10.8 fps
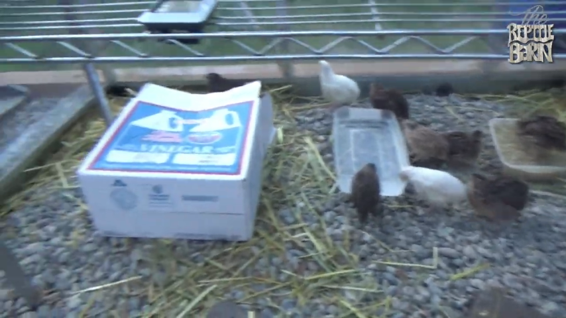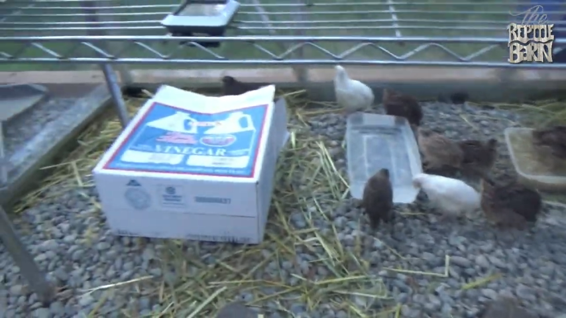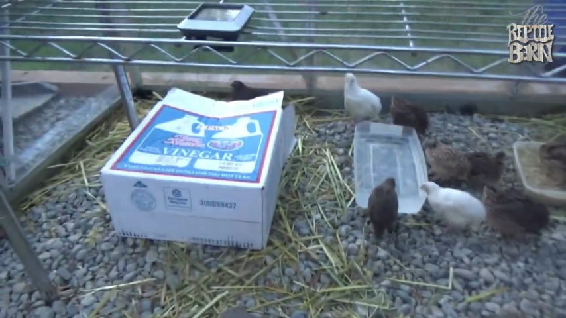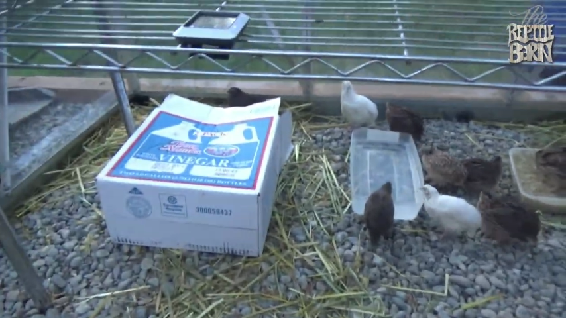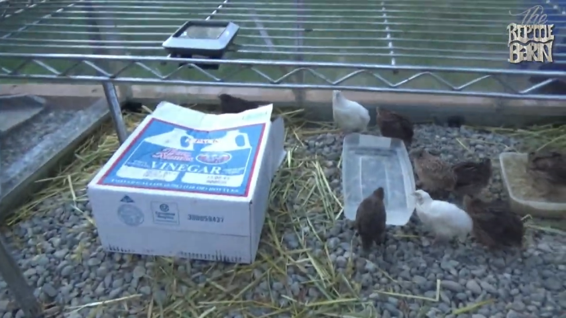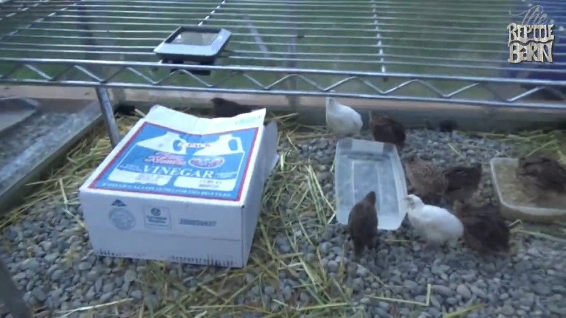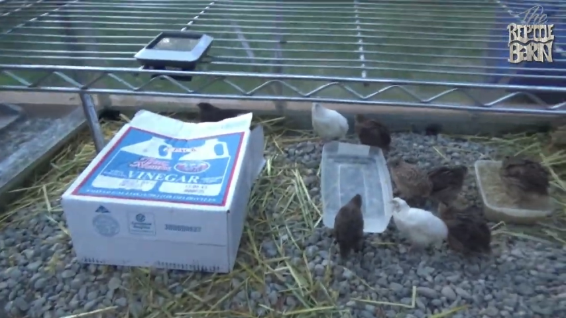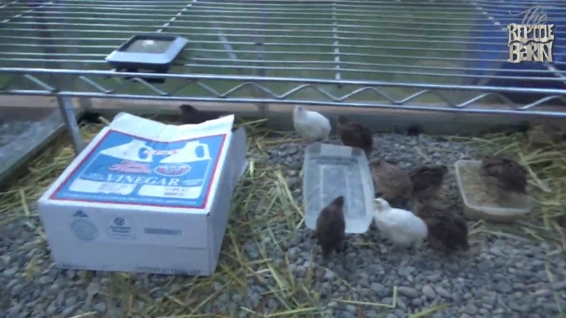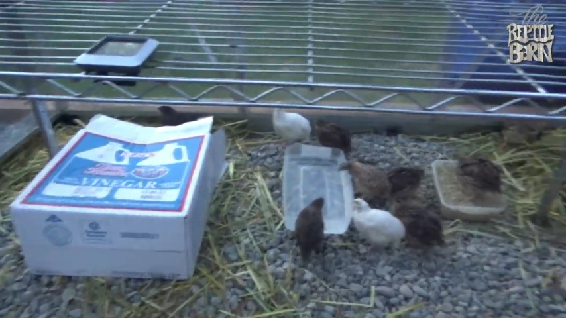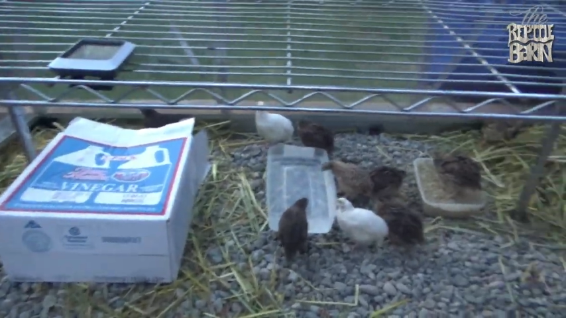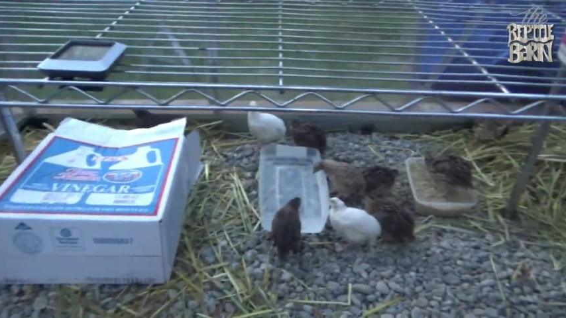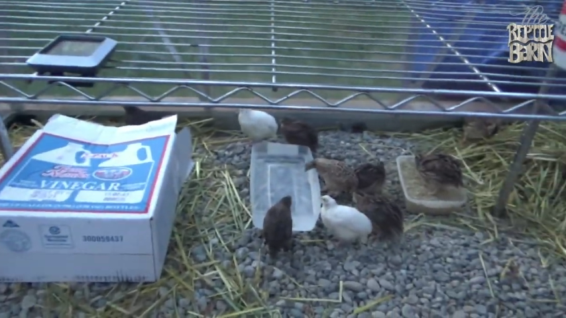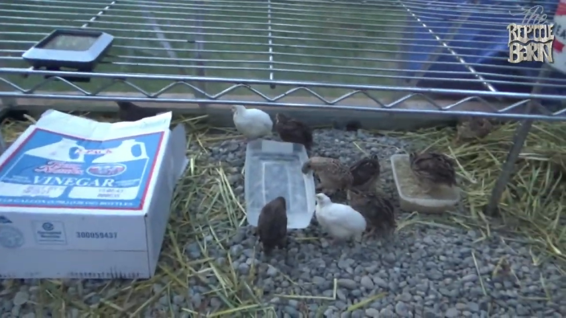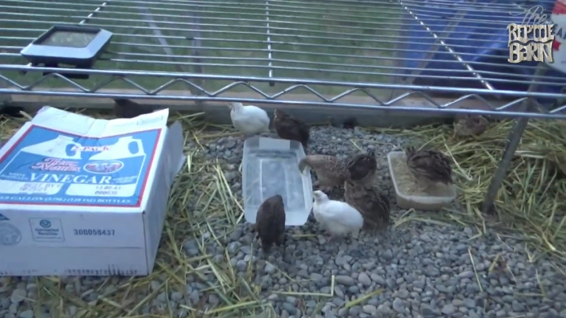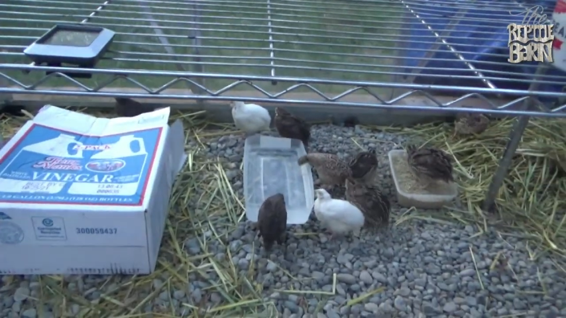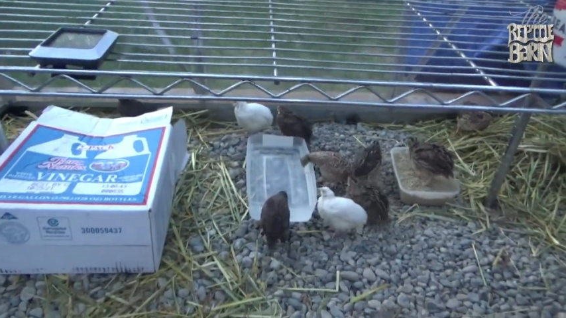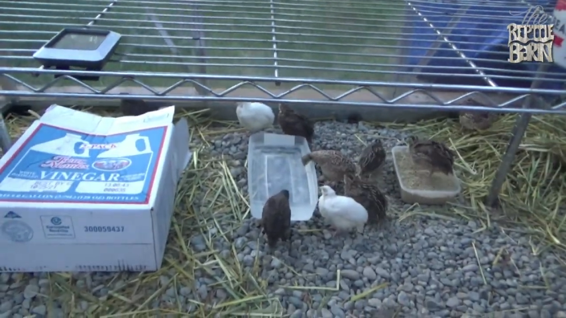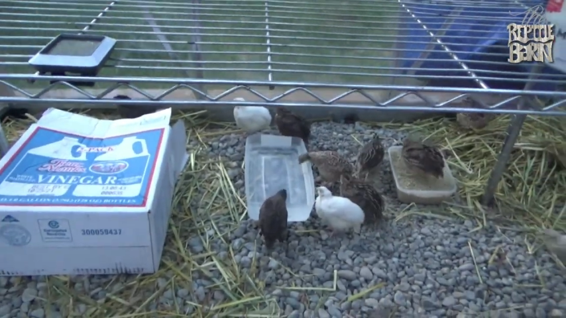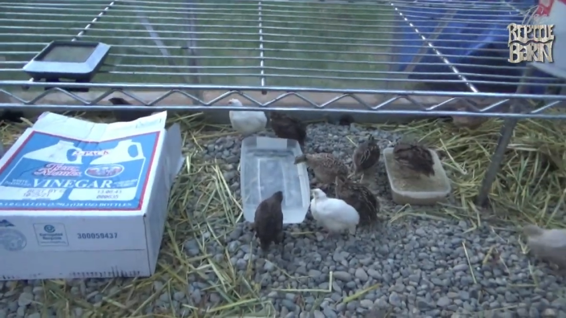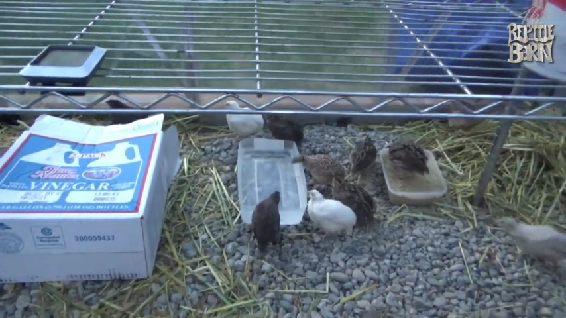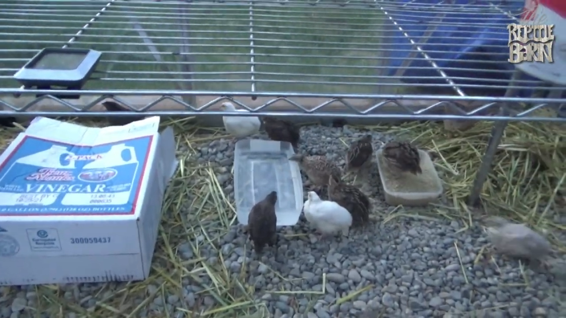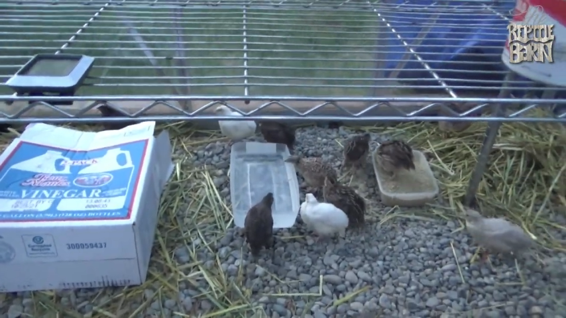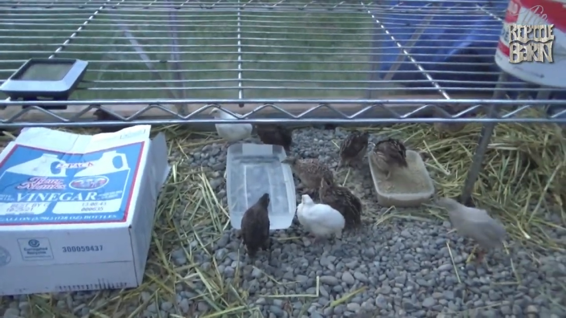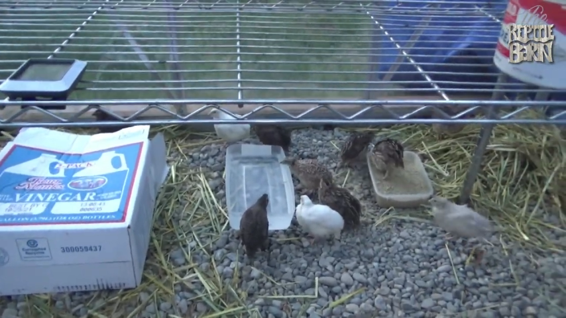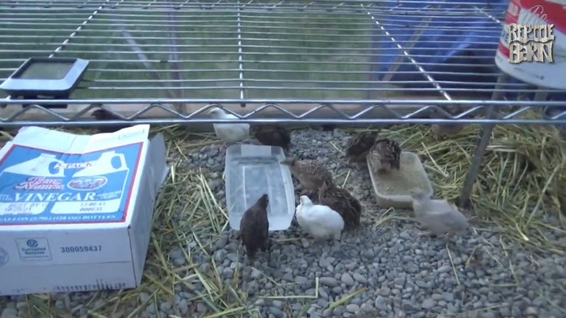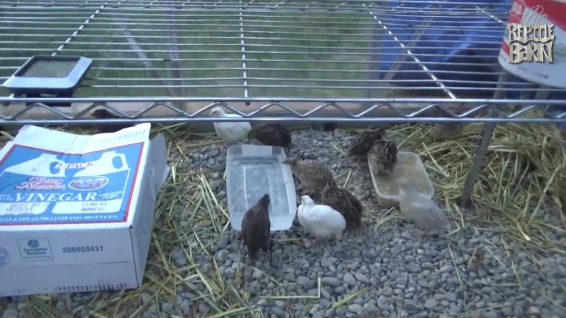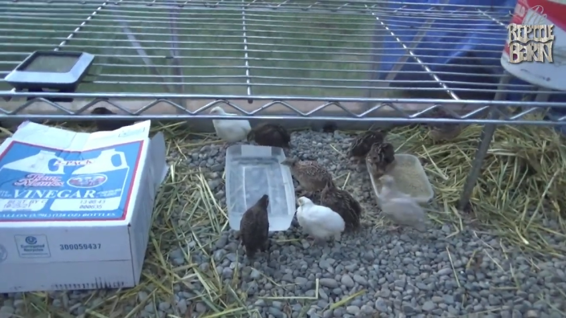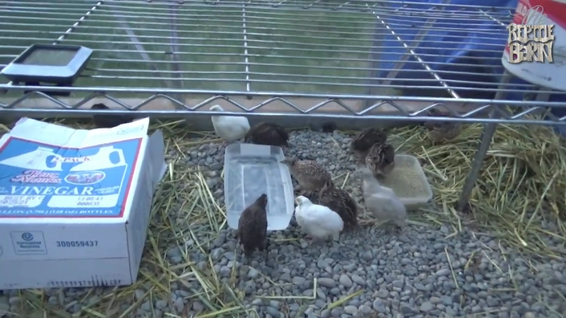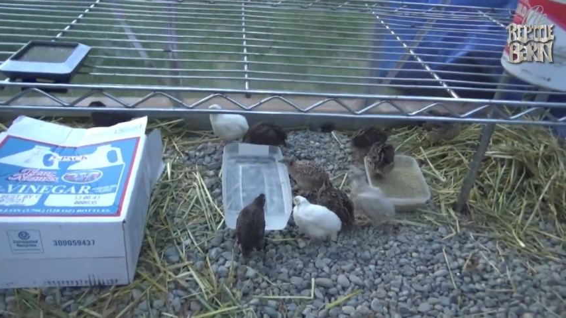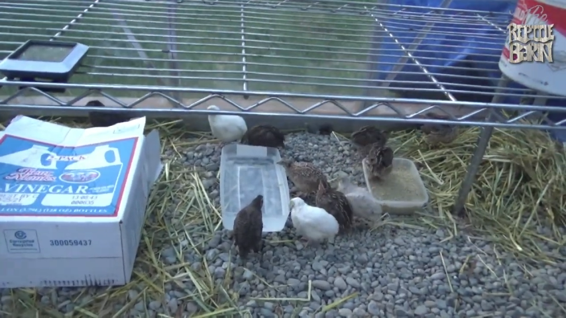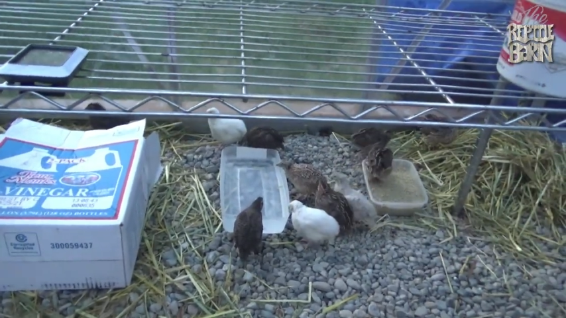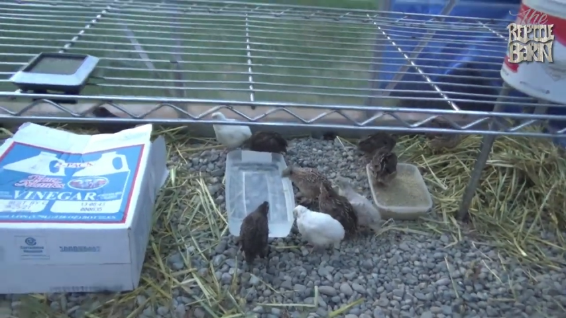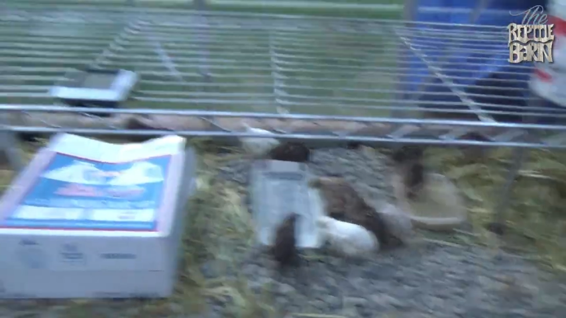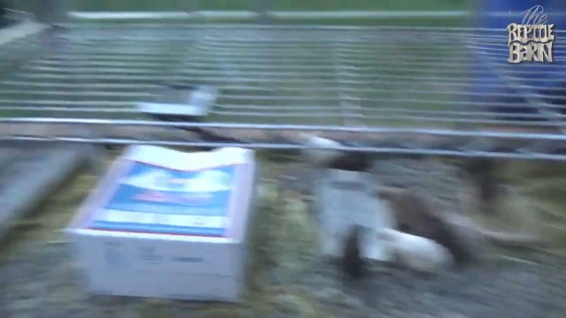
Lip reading: No face is visible, so there are no lips to read.